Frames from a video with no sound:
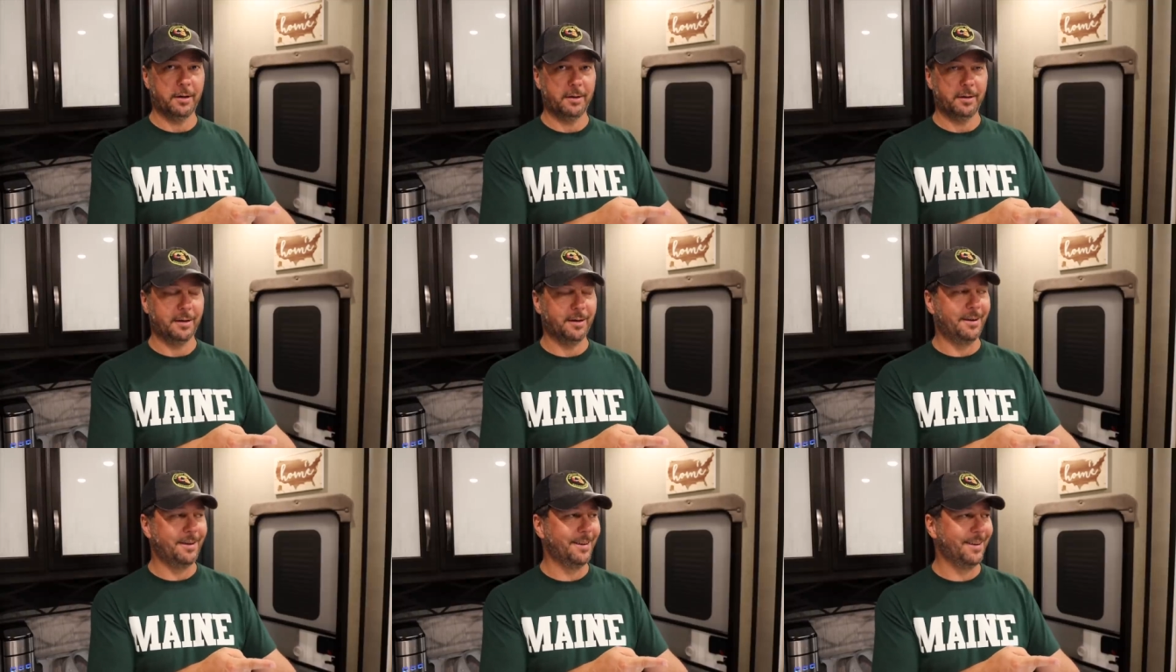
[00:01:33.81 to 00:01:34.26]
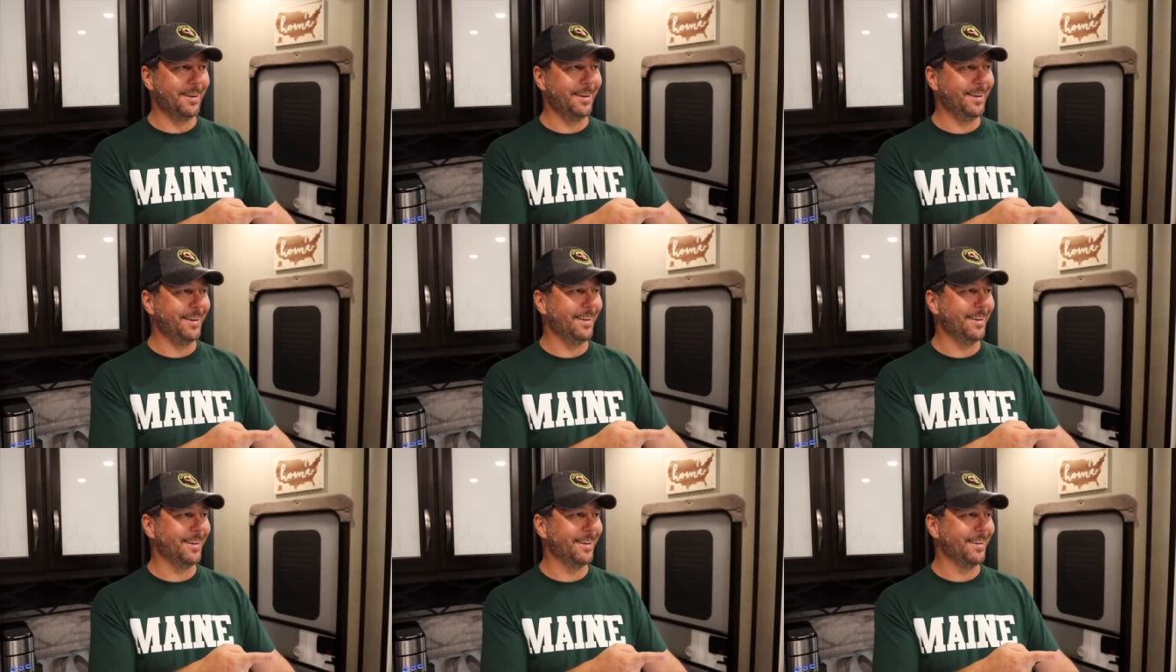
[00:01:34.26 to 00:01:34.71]
Yeah,
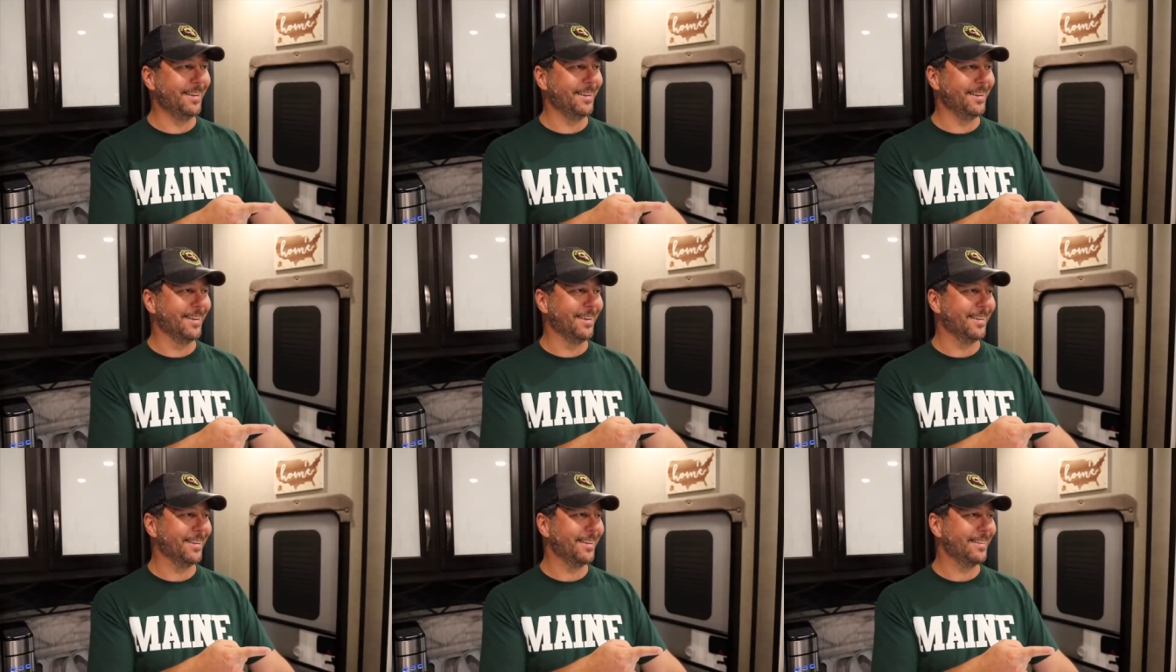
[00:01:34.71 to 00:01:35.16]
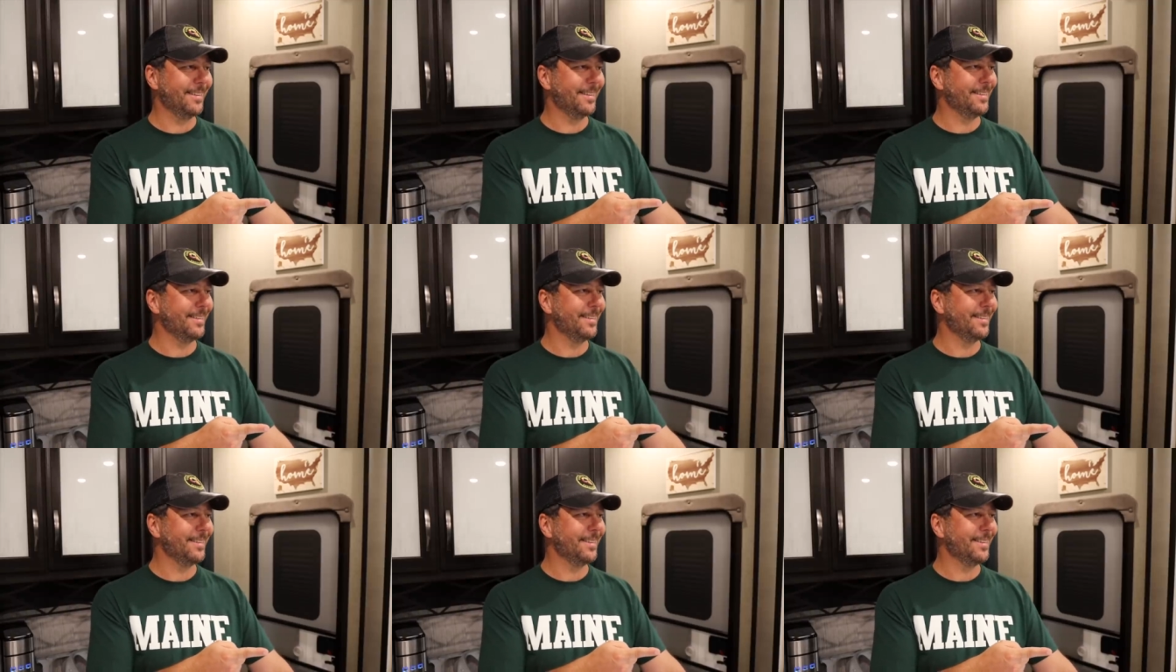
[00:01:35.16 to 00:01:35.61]
I, I didn't feel like being on